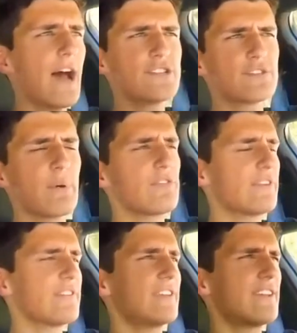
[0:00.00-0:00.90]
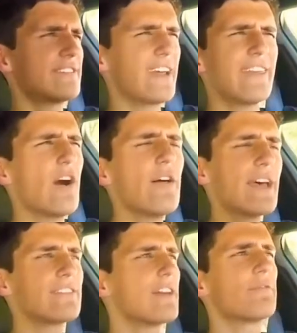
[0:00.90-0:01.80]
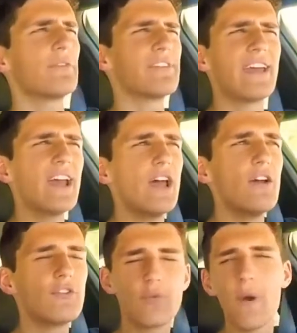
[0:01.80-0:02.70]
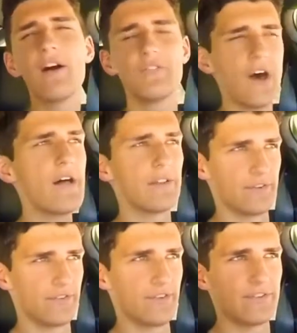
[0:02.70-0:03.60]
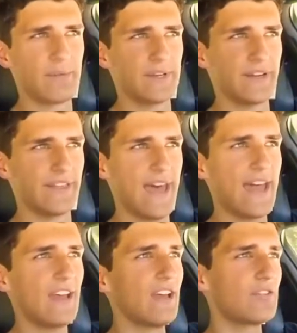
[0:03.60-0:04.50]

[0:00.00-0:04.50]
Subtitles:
I just posted a listing yesterday. I think all that stuff was $12 or something like that.